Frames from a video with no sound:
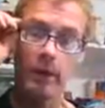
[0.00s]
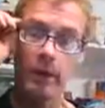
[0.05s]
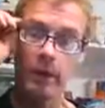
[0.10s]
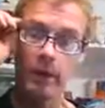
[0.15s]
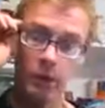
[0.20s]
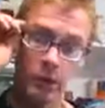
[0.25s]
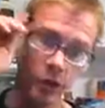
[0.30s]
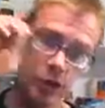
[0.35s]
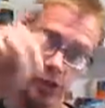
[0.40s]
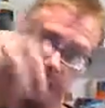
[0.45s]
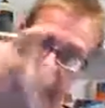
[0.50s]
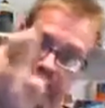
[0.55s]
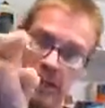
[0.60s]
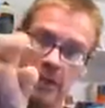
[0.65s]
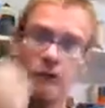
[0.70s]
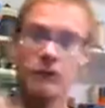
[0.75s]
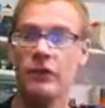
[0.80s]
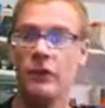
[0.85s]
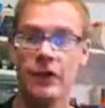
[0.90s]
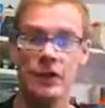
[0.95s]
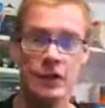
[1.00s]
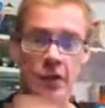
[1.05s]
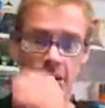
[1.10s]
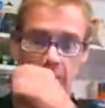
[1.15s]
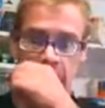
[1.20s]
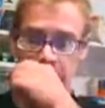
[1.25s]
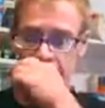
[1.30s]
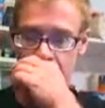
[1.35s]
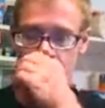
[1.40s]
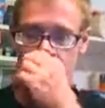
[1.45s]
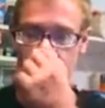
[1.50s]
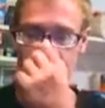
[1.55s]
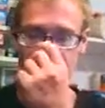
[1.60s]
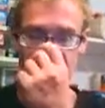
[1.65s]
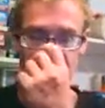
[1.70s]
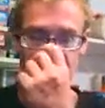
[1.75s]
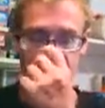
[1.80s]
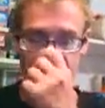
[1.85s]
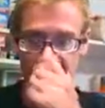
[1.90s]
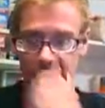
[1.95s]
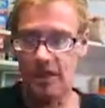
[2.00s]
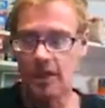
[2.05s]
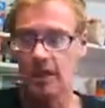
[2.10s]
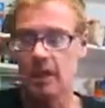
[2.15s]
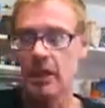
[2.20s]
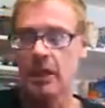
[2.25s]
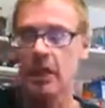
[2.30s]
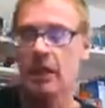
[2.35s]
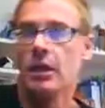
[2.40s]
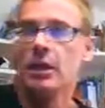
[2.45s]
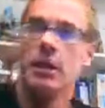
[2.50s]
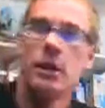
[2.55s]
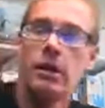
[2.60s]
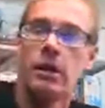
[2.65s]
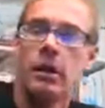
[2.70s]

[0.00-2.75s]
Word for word: Why don't you make a video with your face on it?